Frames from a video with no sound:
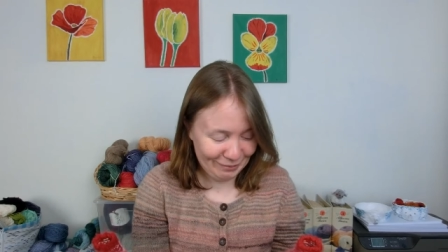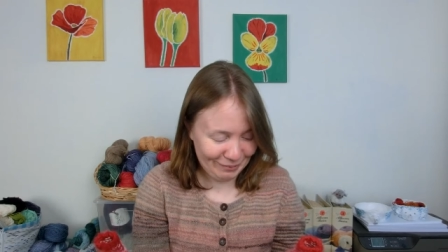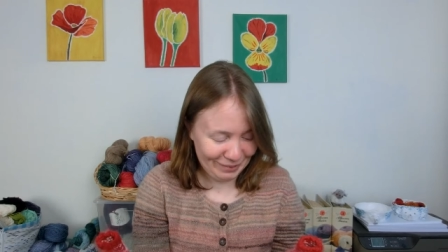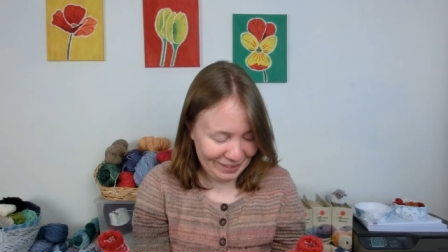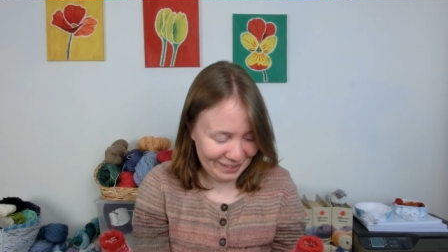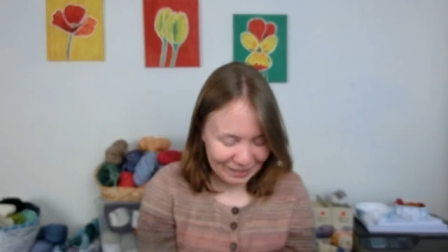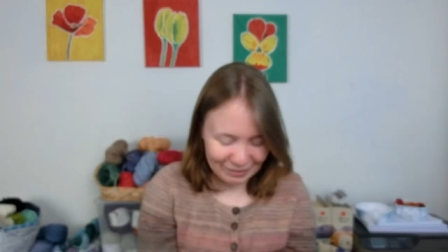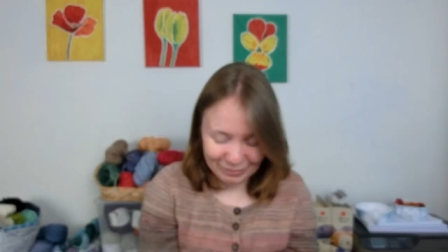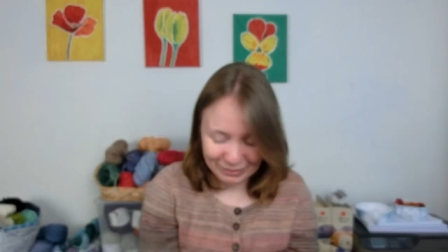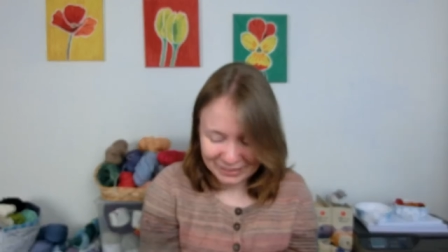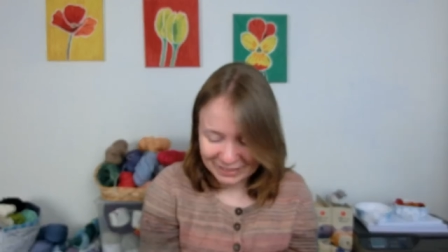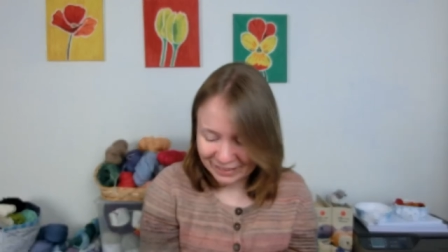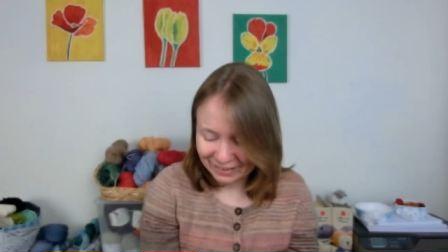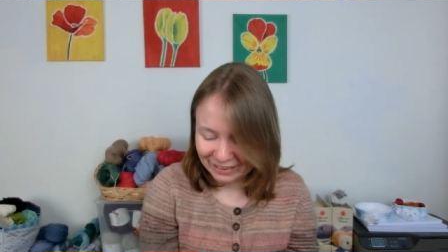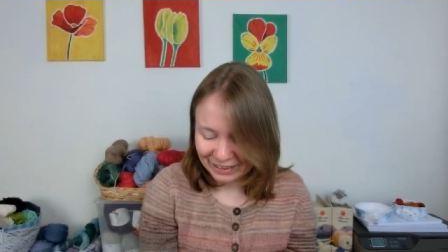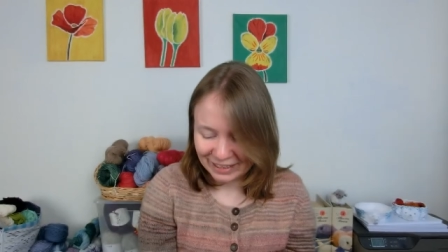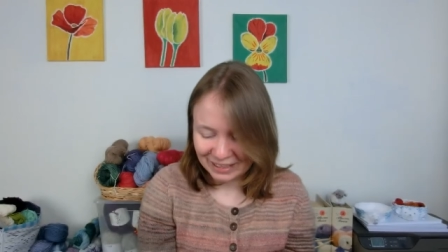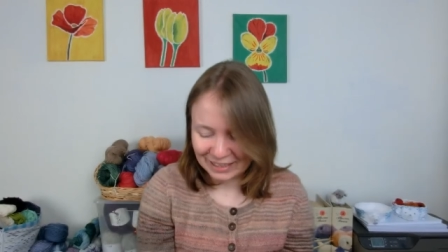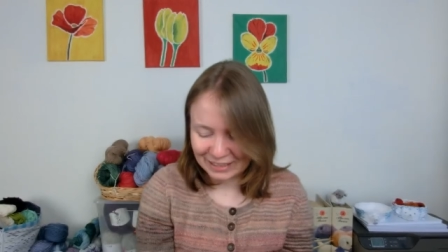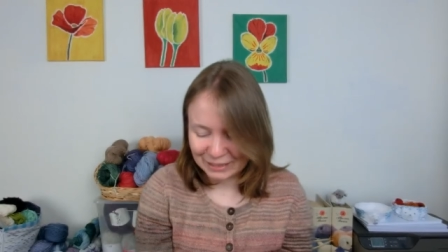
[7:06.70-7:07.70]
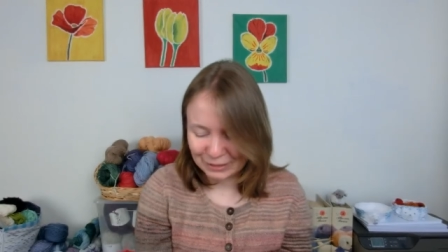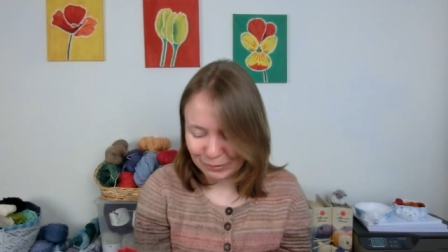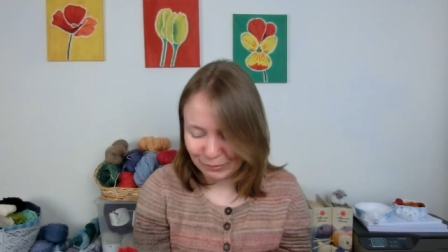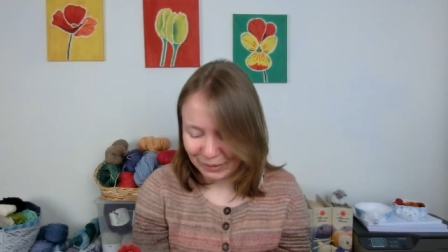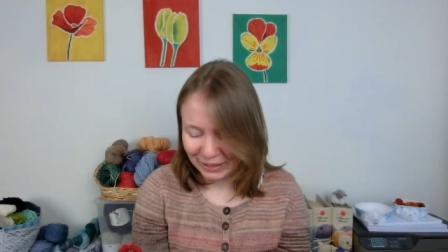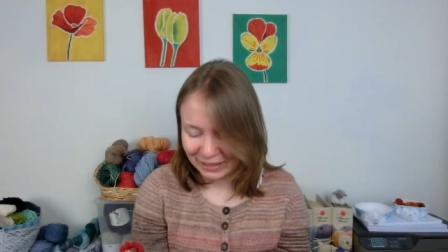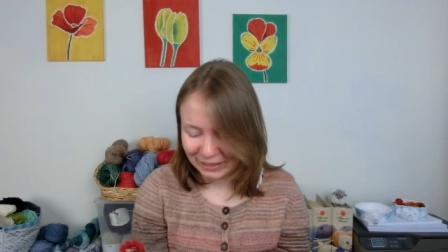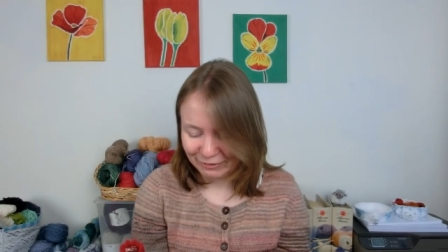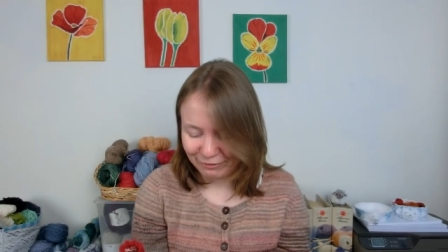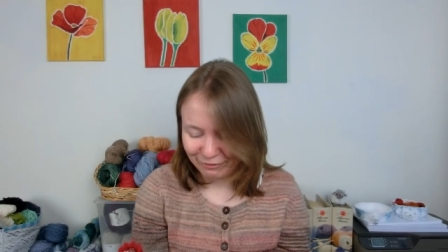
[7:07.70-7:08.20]
one, which I think is
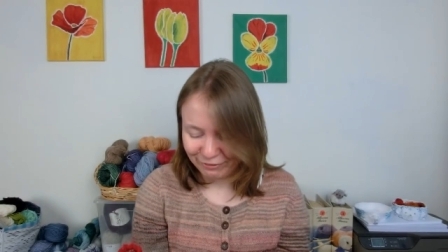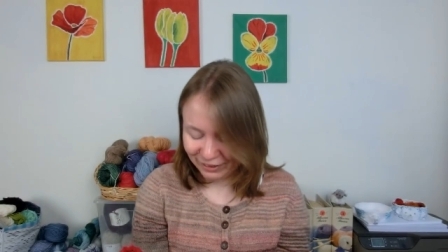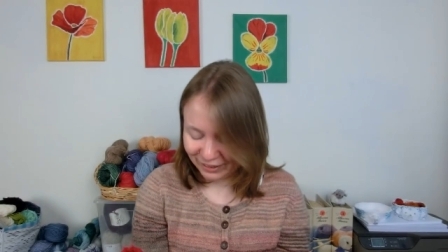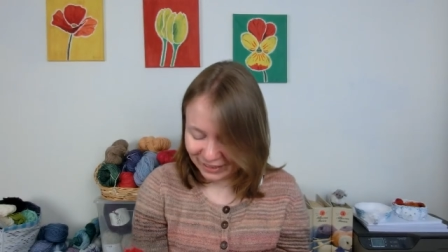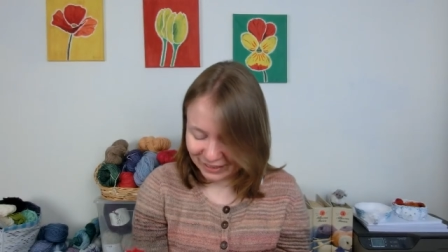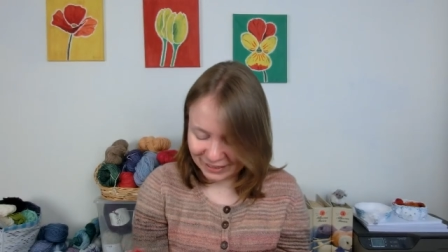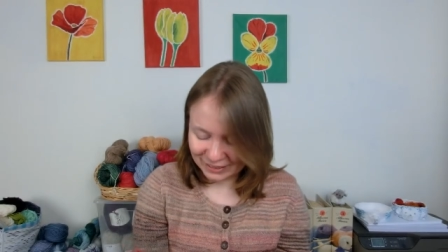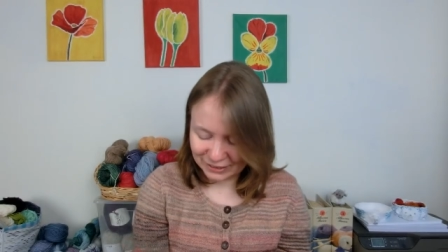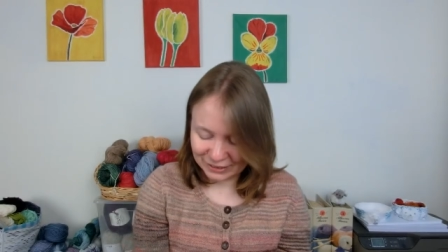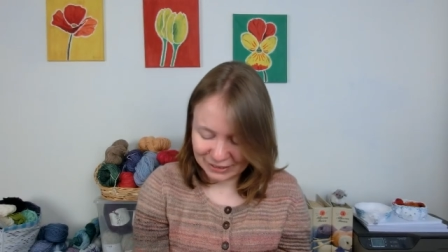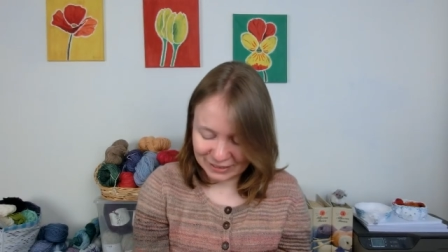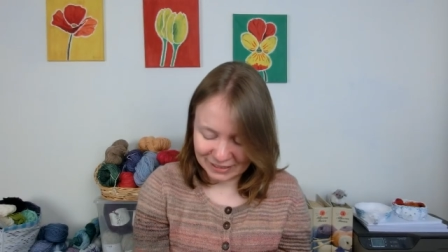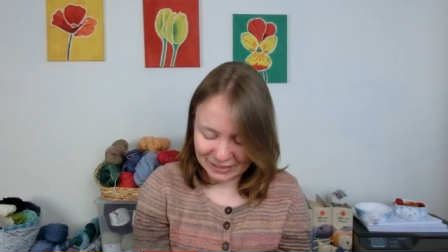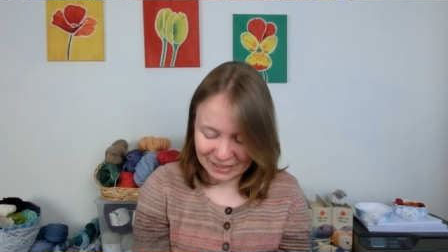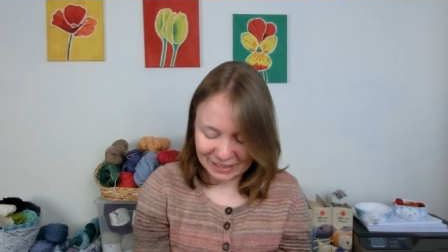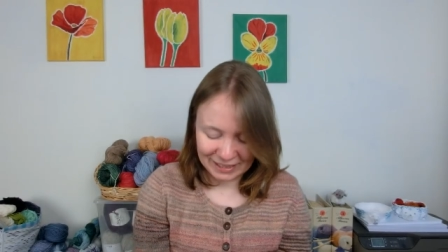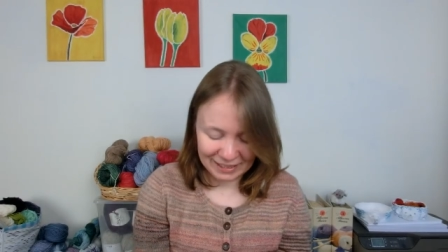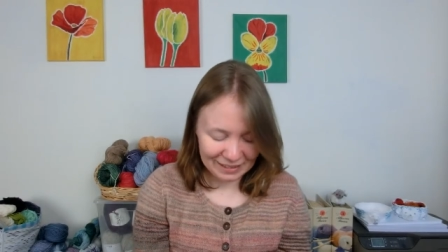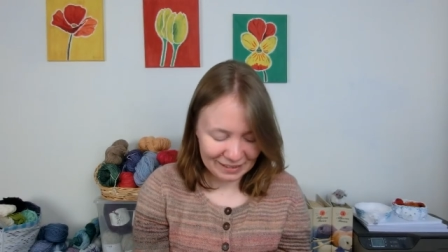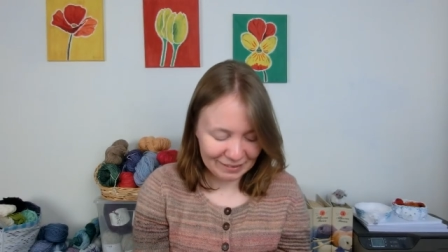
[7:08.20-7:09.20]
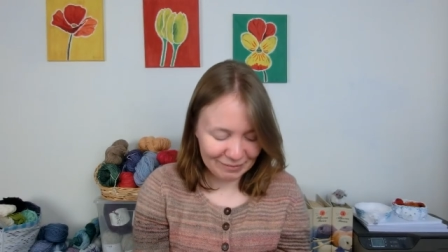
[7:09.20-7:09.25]
quite funny to see.